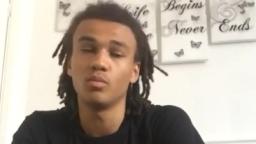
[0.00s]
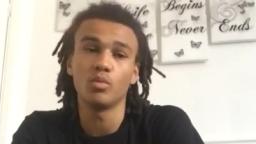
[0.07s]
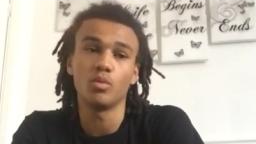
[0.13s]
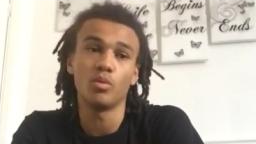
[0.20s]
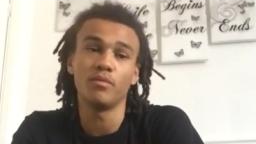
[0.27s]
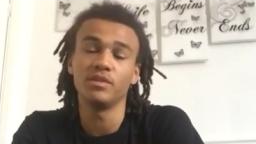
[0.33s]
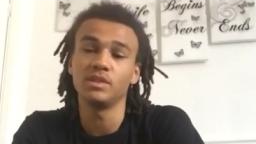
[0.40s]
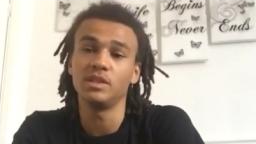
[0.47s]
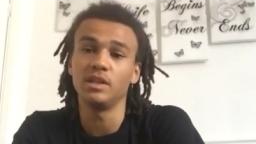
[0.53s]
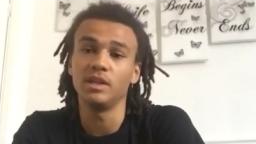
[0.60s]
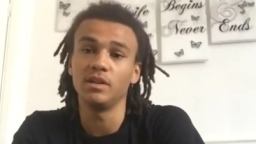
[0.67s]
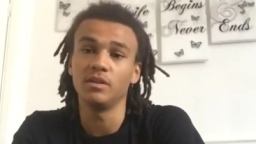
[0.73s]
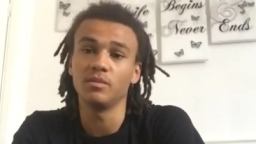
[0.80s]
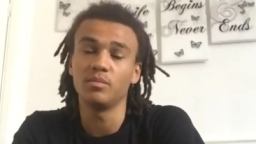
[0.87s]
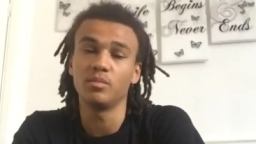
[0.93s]

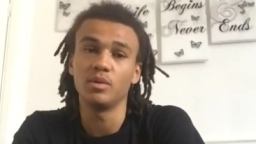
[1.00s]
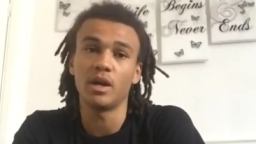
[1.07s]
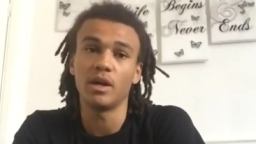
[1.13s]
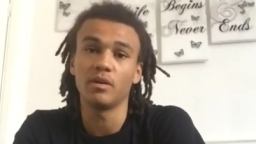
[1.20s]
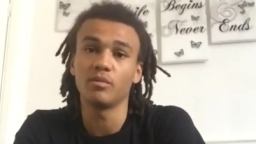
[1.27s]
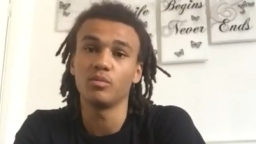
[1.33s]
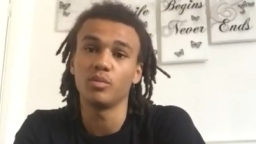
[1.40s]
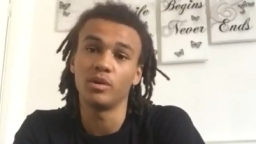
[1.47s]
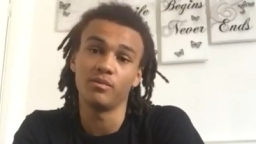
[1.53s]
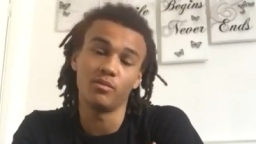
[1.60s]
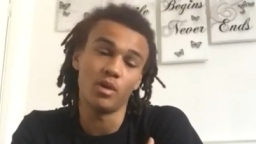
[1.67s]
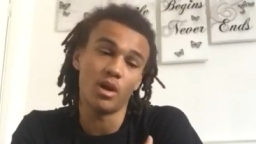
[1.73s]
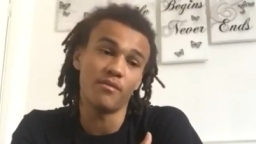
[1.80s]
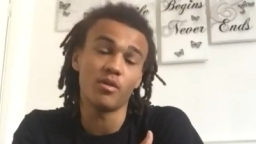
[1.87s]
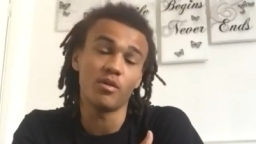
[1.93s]
obviously, like, when
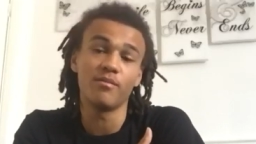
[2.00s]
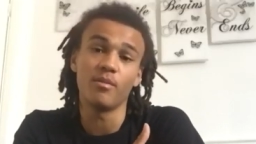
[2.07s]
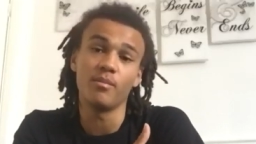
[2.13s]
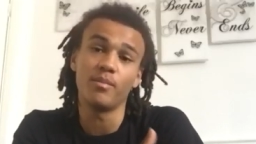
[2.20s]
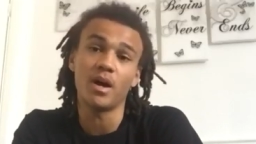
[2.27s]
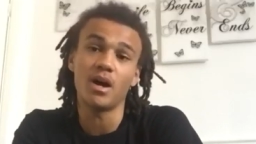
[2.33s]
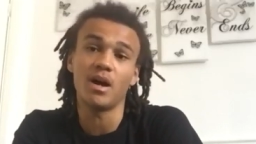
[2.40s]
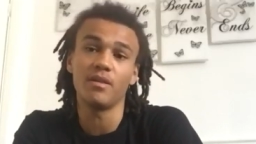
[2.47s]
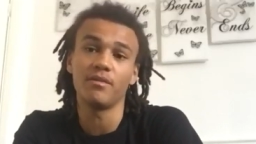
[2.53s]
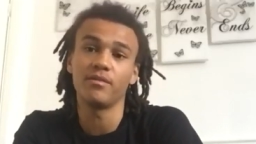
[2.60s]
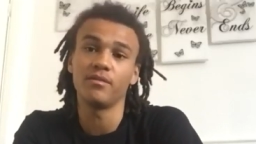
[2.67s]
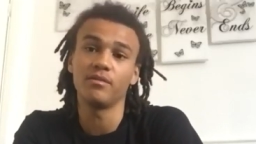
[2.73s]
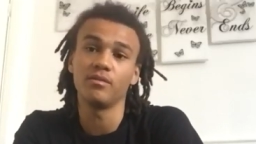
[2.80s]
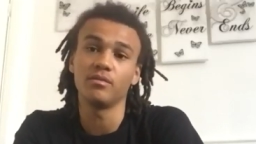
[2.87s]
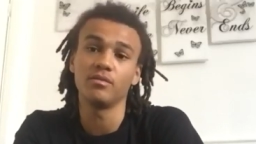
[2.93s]
I've gone from Bath
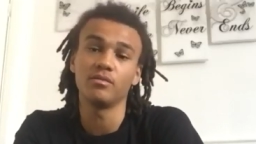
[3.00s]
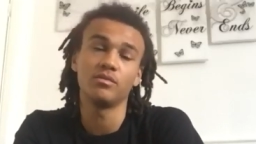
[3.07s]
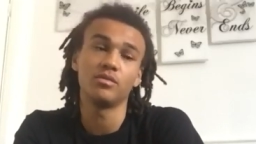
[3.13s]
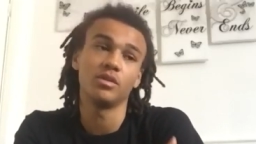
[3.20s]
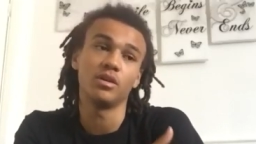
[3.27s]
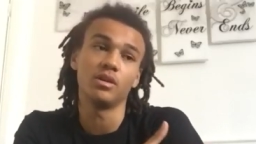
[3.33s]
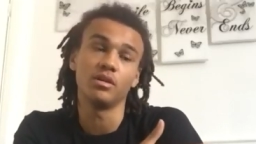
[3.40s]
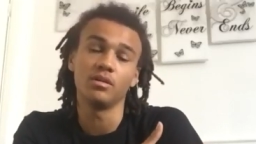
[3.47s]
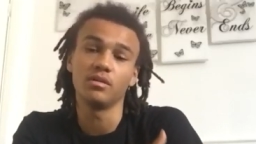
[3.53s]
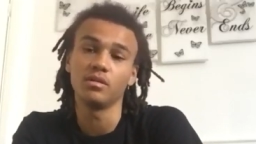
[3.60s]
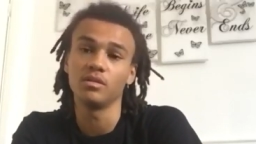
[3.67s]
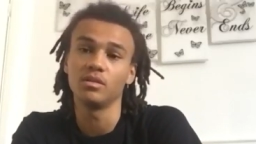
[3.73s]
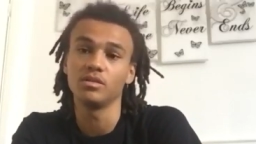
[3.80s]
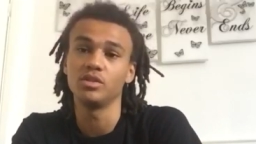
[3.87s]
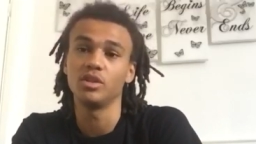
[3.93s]
to, do
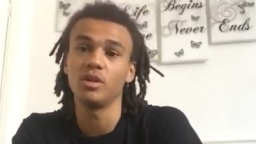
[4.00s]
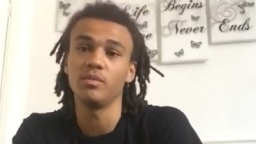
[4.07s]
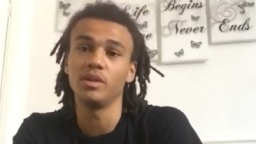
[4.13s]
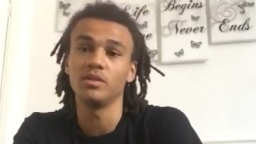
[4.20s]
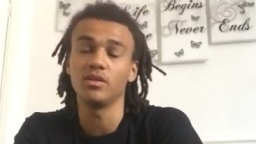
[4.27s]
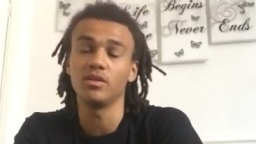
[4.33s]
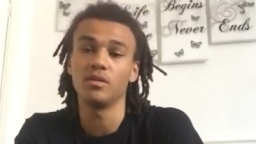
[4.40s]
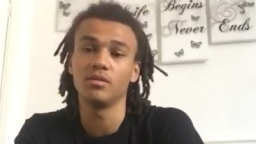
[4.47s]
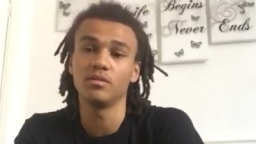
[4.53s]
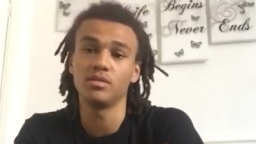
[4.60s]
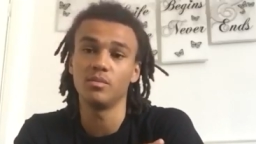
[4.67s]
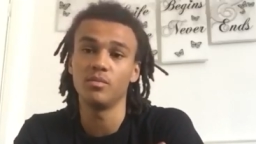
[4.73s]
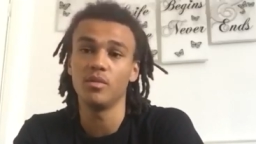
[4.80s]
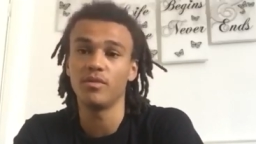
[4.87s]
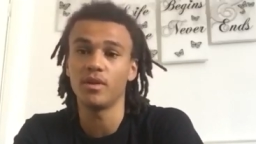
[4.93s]
you know what I mean, to
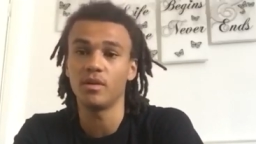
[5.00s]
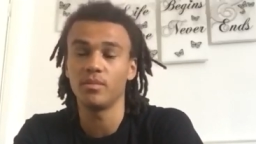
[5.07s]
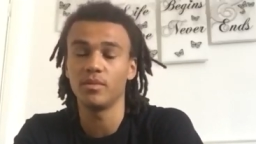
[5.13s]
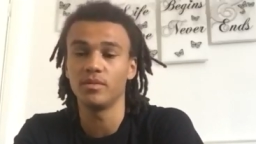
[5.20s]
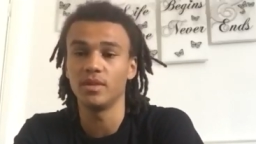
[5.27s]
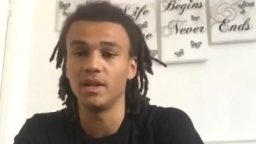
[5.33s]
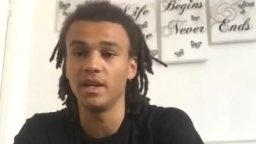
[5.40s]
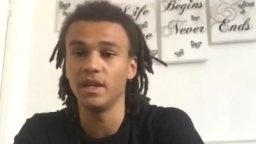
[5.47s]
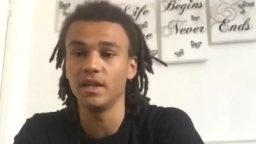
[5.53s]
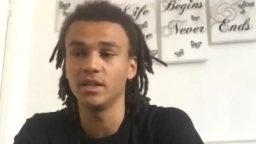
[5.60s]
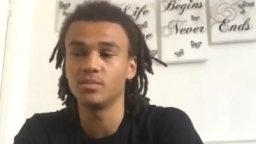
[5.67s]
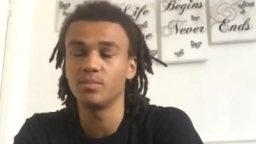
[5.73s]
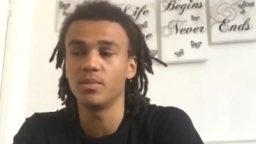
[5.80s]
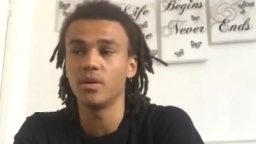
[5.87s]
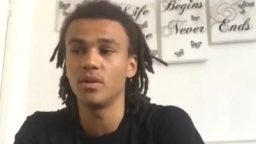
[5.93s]
move up the
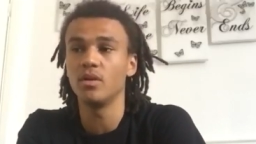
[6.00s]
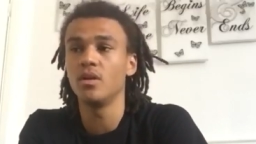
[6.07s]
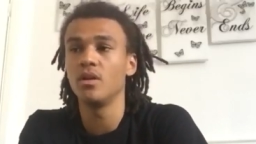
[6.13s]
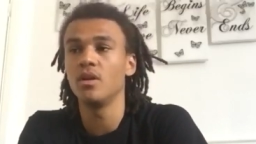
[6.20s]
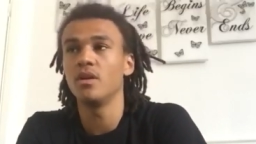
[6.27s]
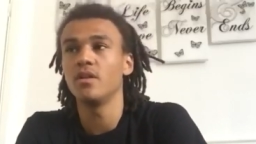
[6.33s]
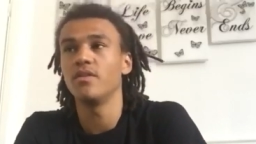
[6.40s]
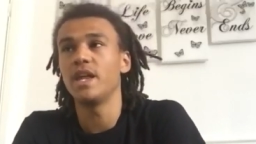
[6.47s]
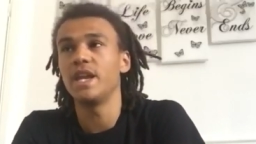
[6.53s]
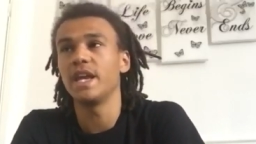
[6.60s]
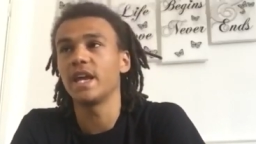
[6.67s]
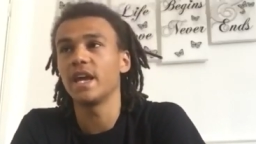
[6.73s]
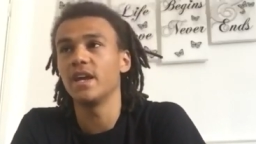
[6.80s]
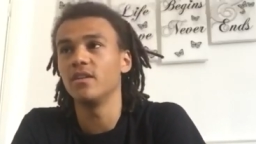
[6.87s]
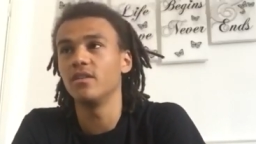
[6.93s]
leagues. But then
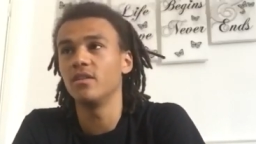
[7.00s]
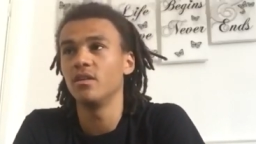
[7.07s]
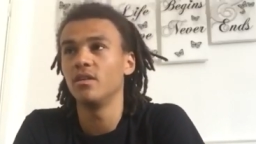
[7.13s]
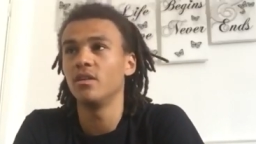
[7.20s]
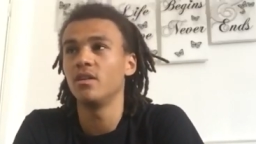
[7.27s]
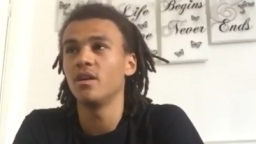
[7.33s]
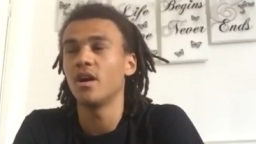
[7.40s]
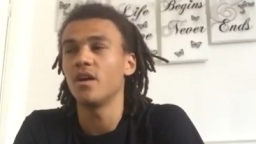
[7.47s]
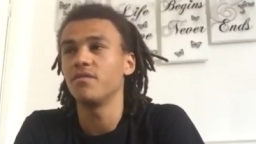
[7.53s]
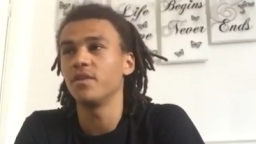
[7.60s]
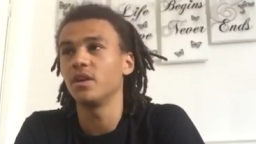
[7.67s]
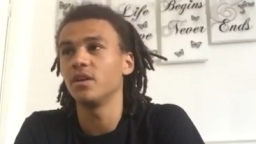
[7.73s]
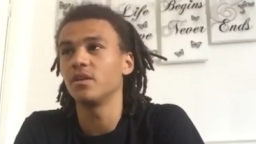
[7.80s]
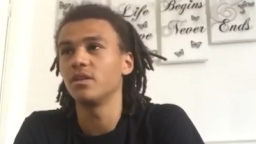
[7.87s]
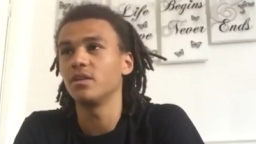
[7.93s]
again, I
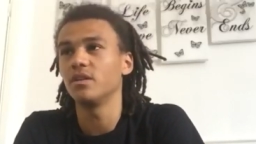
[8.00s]
think